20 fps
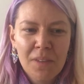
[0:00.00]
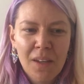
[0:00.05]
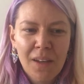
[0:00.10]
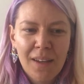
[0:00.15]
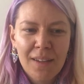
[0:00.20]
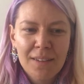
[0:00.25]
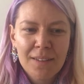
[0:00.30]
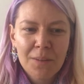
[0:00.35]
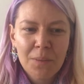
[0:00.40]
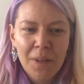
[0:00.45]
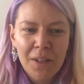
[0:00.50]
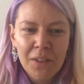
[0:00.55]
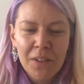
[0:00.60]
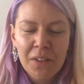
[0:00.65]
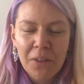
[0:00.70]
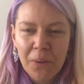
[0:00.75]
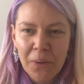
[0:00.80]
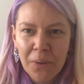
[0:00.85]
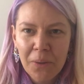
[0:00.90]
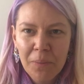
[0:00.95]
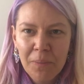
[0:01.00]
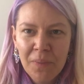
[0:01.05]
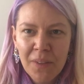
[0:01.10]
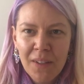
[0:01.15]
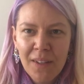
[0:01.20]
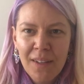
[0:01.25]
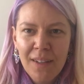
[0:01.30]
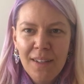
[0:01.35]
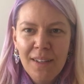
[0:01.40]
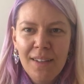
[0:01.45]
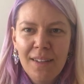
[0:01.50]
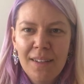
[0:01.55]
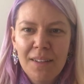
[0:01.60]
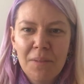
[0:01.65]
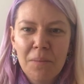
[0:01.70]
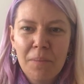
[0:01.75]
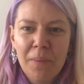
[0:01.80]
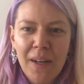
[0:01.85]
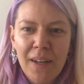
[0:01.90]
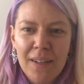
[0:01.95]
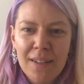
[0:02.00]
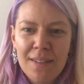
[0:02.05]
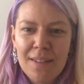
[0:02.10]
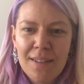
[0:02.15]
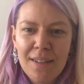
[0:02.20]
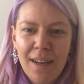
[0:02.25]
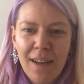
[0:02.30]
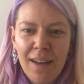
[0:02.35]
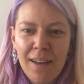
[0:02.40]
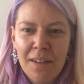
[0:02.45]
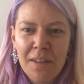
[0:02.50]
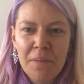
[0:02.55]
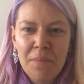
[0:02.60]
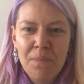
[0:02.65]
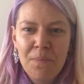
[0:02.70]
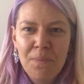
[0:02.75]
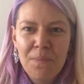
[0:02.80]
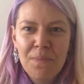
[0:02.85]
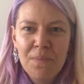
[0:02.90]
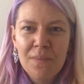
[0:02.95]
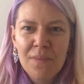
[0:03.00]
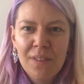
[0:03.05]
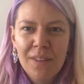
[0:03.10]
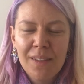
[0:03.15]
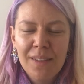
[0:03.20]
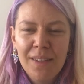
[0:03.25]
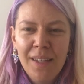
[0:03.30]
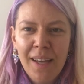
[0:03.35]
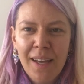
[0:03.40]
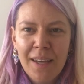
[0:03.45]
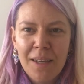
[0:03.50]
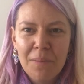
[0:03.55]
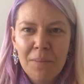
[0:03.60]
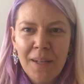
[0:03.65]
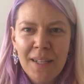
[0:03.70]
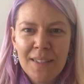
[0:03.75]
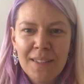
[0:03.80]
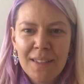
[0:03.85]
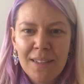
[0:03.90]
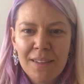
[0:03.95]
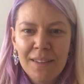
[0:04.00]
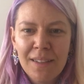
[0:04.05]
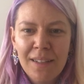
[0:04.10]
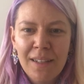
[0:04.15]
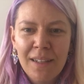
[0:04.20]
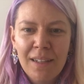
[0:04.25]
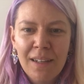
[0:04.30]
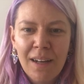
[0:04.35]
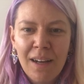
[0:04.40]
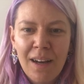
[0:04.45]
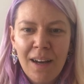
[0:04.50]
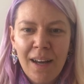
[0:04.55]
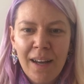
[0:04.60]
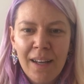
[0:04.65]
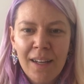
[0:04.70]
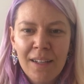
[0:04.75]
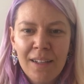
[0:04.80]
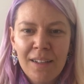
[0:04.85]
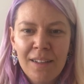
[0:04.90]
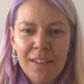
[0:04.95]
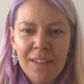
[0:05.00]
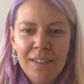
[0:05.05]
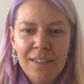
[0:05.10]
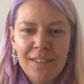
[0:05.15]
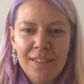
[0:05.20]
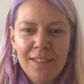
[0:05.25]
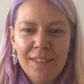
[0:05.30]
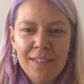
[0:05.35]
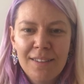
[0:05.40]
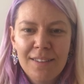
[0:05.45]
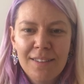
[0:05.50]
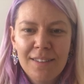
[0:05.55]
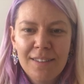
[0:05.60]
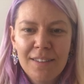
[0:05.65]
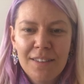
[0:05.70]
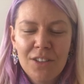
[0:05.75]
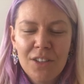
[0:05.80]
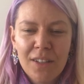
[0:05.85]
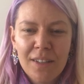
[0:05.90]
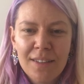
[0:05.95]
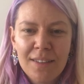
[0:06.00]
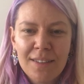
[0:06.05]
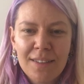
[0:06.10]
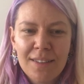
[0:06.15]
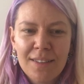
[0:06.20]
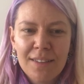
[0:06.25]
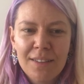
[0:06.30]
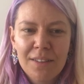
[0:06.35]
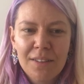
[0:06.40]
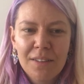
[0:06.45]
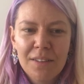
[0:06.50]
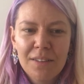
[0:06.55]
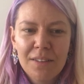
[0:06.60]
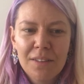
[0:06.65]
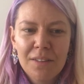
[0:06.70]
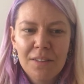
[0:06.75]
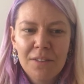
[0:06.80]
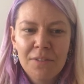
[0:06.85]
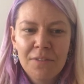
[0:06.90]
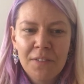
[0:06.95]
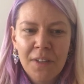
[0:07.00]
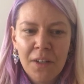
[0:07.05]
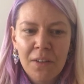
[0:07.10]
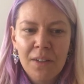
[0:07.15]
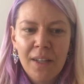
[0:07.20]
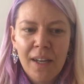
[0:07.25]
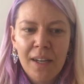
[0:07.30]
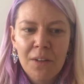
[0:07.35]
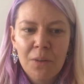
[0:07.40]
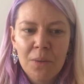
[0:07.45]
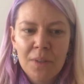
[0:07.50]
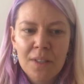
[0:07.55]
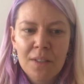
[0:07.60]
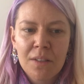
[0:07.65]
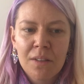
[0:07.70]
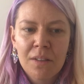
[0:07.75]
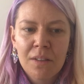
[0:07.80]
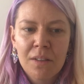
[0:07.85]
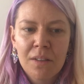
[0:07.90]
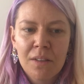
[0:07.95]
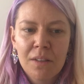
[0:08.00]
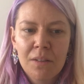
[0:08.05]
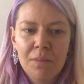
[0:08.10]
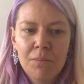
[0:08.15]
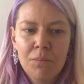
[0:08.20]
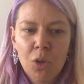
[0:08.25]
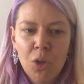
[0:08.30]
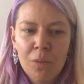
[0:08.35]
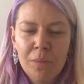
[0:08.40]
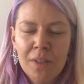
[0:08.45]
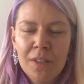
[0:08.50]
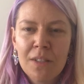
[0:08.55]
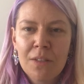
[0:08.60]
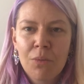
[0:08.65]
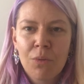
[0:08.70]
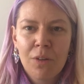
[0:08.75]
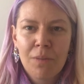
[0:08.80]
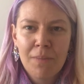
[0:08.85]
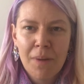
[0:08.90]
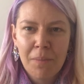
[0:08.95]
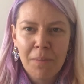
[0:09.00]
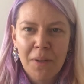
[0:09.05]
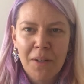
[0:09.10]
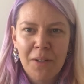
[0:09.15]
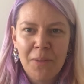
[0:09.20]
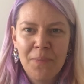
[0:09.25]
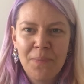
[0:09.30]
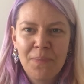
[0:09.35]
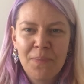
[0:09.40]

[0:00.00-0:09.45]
as well at home. But yeah, basically I just felt like it was a moment to remember.